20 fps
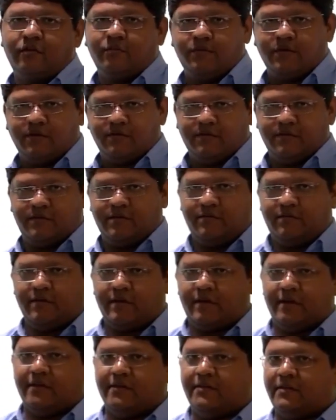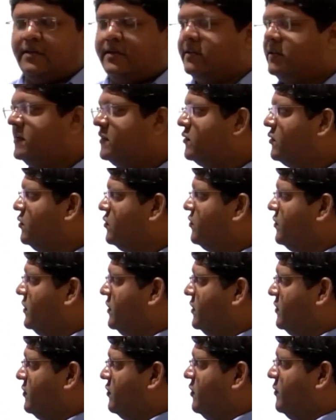observation we can see this question
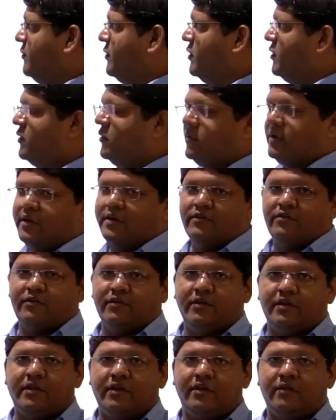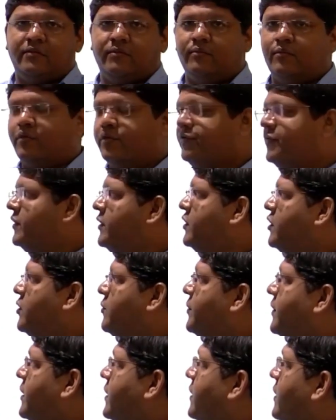is from your rotational motion
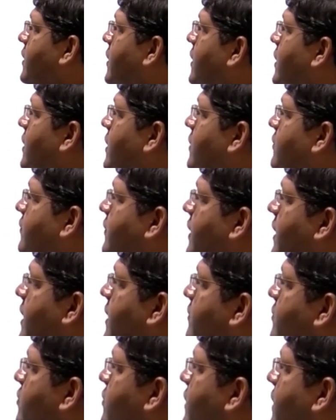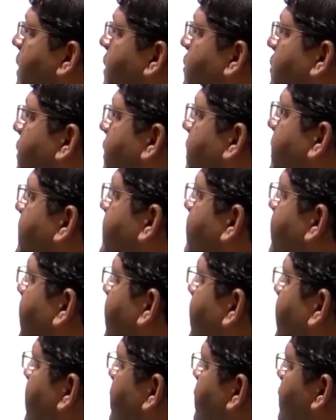topic. We have to calculate the
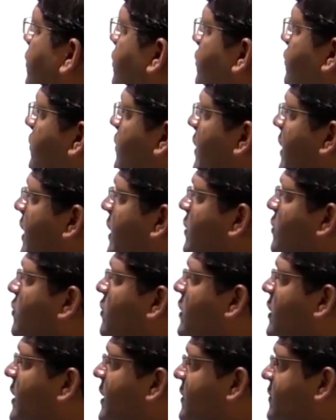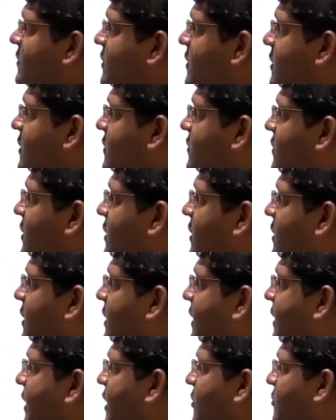values of angular acceleration in
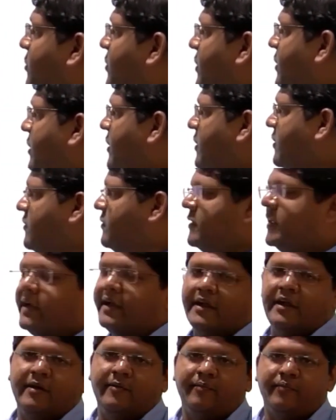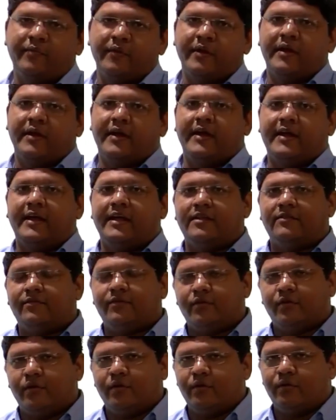radian per second. As
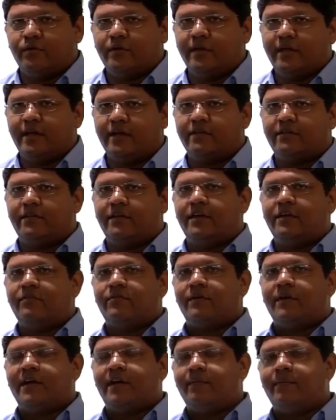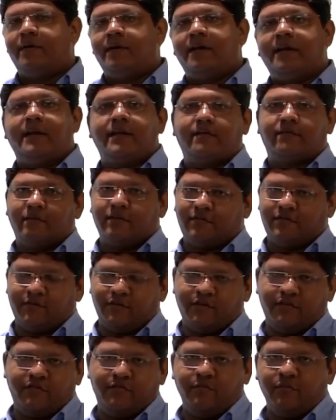we all know, there are three fundamental equations
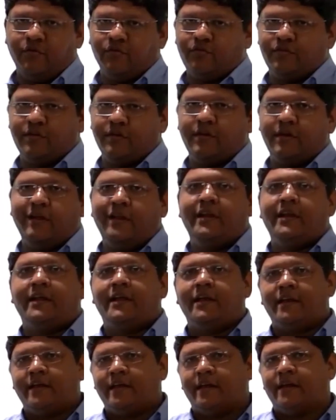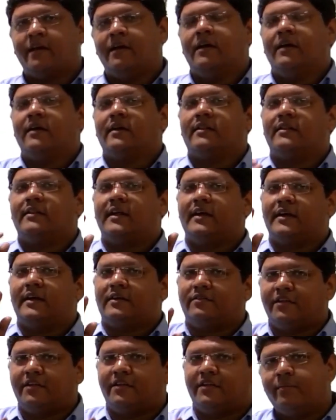of motion in linear that
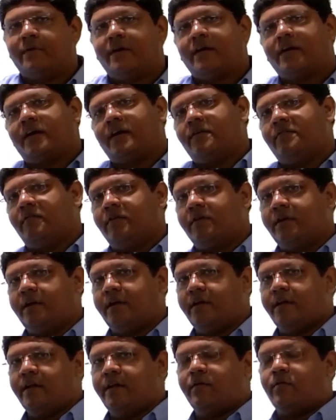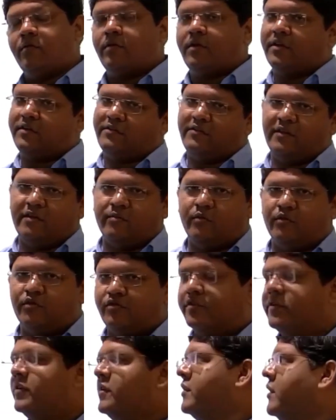same are converted in rotational
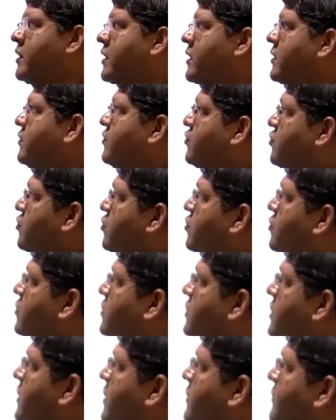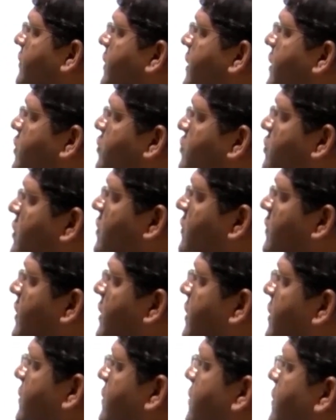motion. So the values given
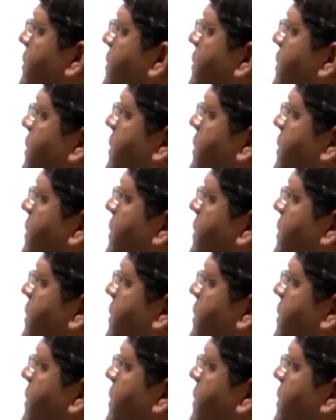is